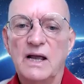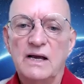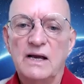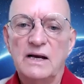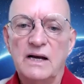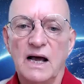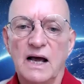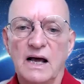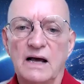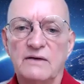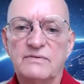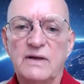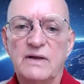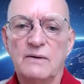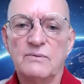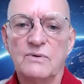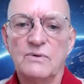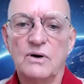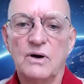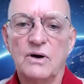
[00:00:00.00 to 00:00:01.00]
Now, if
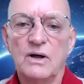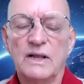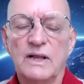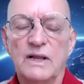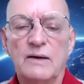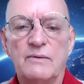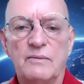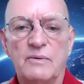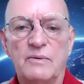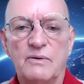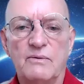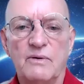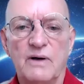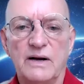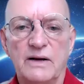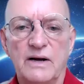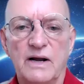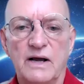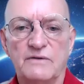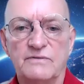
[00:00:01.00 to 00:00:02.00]
that were all, that would be
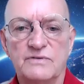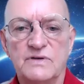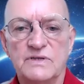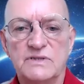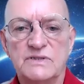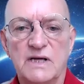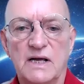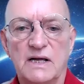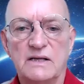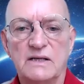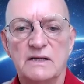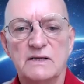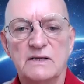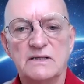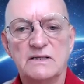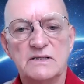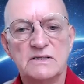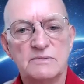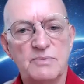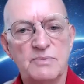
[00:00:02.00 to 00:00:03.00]
quite enough to say that
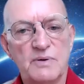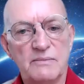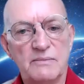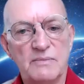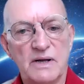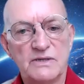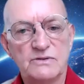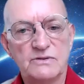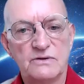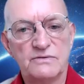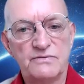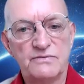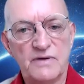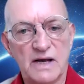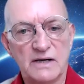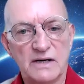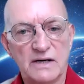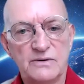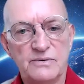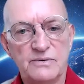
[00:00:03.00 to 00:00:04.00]
this is a pretty major
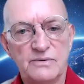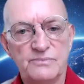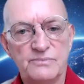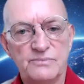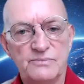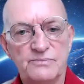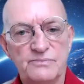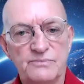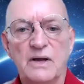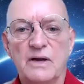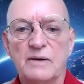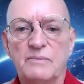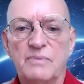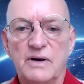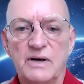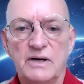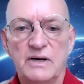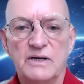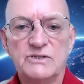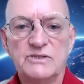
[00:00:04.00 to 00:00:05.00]
effect,
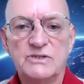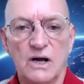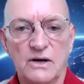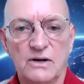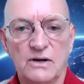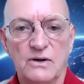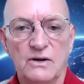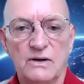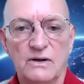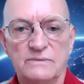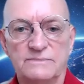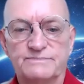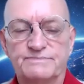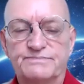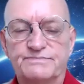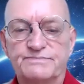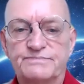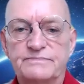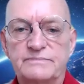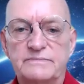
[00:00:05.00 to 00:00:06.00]
but it is not all.
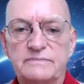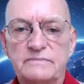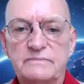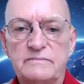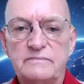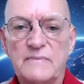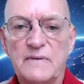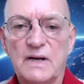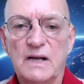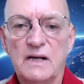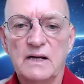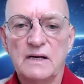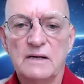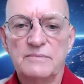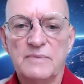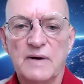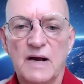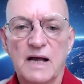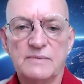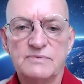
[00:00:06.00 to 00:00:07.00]

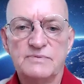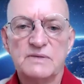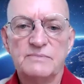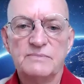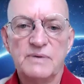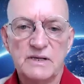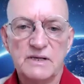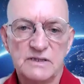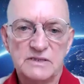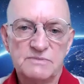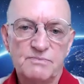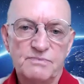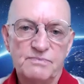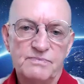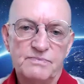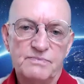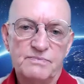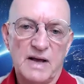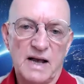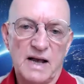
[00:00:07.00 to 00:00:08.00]
Perhaps the biggest
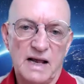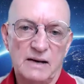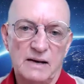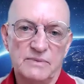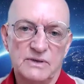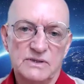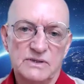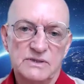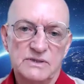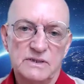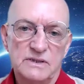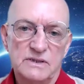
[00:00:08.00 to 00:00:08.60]
element